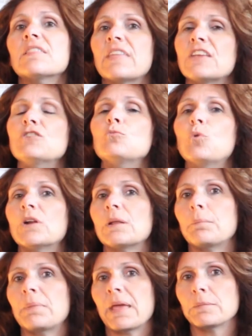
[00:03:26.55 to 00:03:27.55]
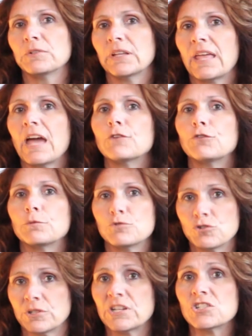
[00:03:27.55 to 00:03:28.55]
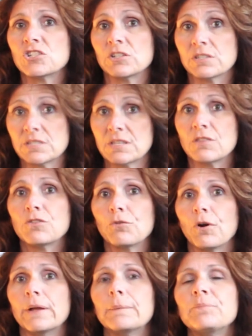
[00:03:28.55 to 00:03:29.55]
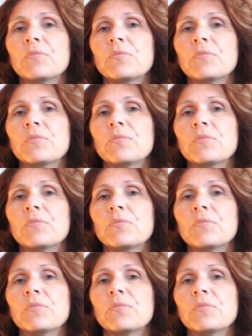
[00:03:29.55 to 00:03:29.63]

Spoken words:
that you wouldn't be able to get from traditional Synthroid.